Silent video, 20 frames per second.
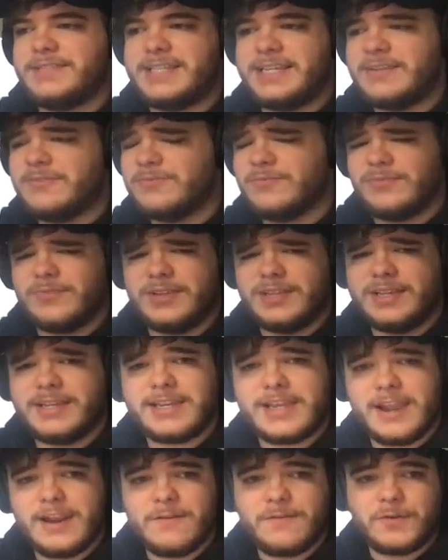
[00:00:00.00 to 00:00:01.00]
didn't really
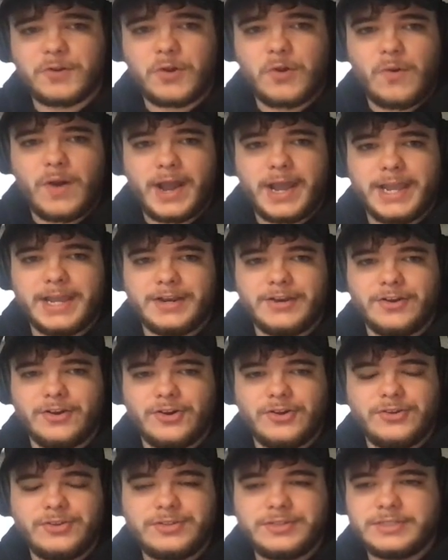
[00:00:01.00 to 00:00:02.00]
care for Kawhi at
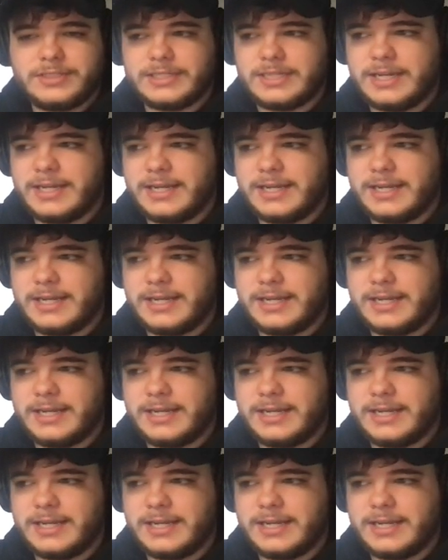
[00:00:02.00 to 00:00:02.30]
all.